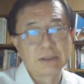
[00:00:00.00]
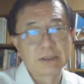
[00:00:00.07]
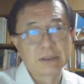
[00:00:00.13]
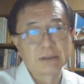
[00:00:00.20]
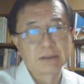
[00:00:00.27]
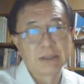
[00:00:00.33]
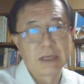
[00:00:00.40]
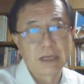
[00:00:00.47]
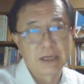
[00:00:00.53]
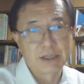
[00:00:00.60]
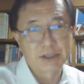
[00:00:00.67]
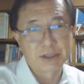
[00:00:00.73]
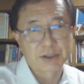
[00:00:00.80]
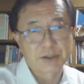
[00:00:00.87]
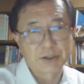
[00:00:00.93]

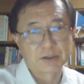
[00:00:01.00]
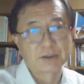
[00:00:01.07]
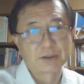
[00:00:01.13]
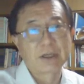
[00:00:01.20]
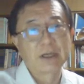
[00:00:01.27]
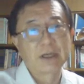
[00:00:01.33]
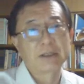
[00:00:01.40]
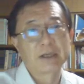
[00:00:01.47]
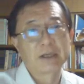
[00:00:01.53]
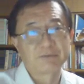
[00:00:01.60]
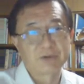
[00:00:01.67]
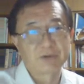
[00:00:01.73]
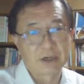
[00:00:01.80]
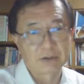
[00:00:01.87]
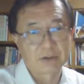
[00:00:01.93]
nature and
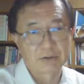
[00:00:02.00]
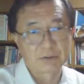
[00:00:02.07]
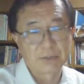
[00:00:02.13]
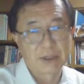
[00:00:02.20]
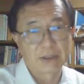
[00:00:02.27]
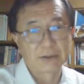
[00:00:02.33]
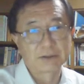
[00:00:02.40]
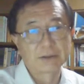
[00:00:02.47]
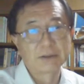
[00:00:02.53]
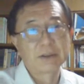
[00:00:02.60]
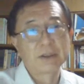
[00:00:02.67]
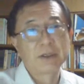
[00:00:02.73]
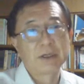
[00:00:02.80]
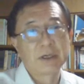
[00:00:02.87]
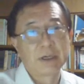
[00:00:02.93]
environment
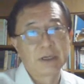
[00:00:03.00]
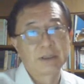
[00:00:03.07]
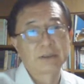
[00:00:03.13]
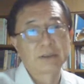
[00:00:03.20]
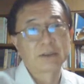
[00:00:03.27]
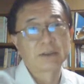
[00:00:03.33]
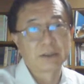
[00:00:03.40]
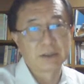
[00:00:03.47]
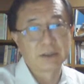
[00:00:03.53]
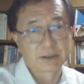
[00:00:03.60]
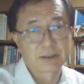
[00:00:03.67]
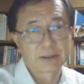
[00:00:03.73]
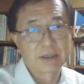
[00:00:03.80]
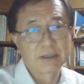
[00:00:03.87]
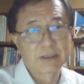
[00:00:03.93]
and
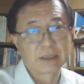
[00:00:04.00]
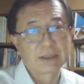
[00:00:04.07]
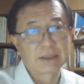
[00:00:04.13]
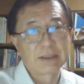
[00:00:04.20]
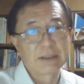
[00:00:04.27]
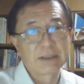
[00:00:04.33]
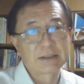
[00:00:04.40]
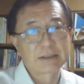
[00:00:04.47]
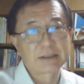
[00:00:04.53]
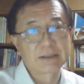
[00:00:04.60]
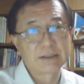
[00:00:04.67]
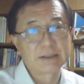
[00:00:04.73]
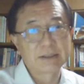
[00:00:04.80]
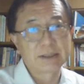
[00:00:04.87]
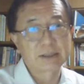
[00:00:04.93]
earth. That is
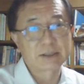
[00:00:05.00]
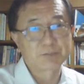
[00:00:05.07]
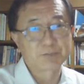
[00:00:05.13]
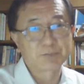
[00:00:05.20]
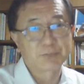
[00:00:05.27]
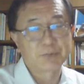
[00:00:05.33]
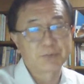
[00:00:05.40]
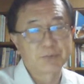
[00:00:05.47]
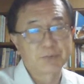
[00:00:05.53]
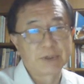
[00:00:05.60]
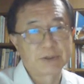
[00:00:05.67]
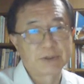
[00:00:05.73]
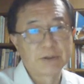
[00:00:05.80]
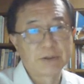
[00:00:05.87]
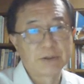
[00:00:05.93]
the spirit
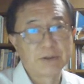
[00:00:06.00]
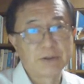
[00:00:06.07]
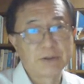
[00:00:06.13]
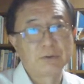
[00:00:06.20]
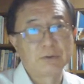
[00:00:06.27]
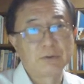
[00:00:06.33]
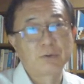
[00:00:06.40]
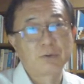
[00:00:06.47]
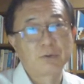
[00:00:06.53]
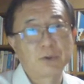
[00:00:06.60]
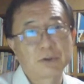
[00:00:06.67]
or